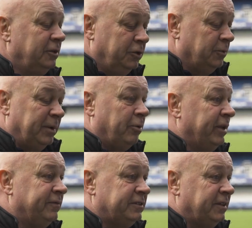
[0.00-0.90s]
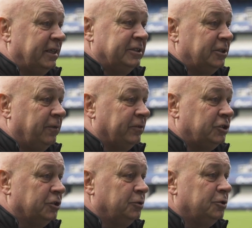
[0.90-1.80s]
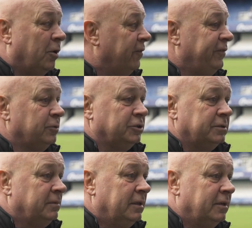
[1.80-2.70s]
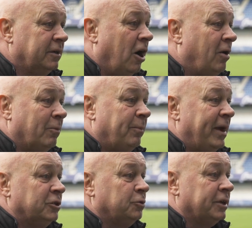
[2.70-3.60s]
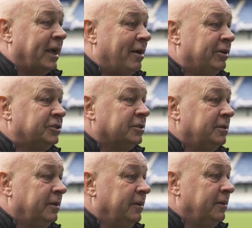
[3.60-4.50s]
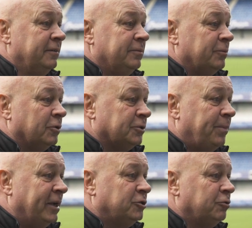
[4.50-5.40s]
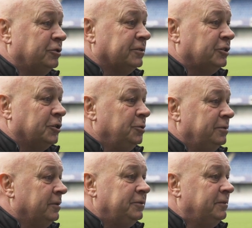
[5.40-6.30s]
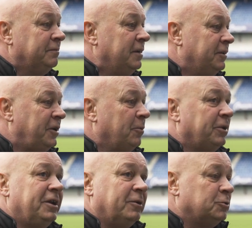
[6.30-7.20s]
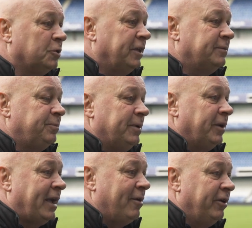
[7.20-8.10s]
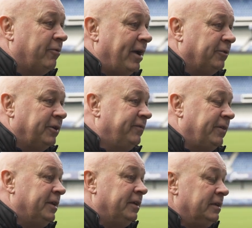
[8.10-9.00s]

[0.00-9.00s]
You could be bringing things in off your shoes. You might have filled your car up with petrol at the garage. You've got some petrol on your shoe. Nobody knows what people are carrying around on their feet.